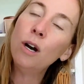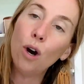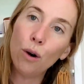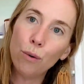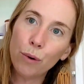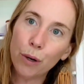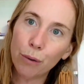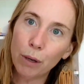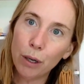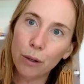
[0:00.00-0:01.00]
ochre
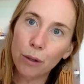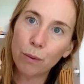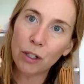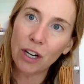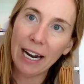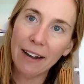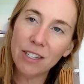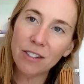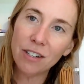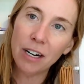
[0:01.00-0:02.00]
rose, which I
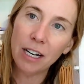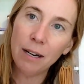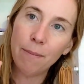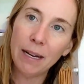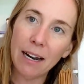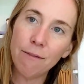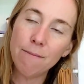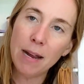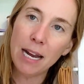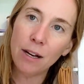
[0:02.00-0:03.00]
haven't started, but I've
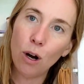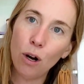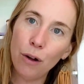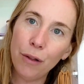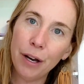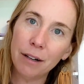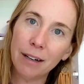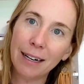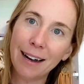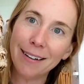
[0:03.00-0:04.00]
made
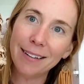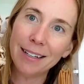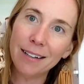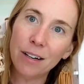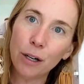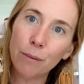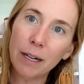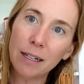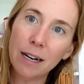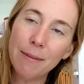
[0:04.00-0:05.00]
I got all the
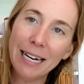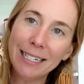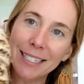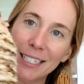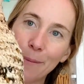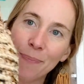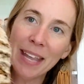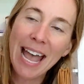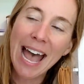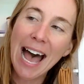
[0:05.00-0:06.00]
hardware coming in. So
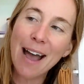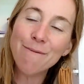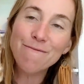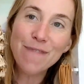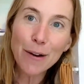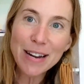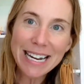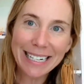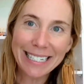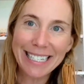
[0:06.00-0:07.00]
I'm
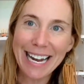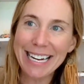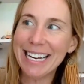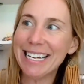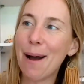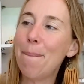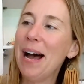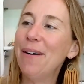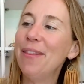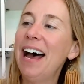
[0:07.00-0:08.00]
very excited
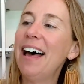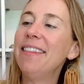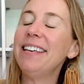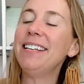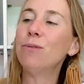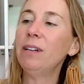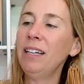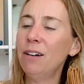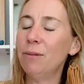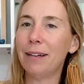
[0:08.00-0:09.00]
about that. These
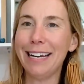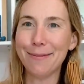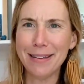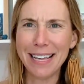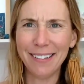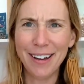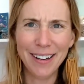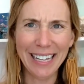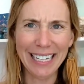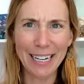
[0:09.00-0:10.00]
really don't take me that
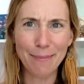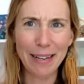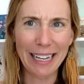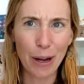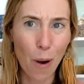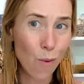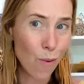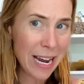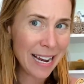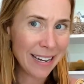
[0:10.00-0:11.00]
long. They take me like a
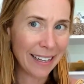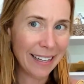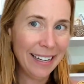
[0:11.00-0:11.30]
week.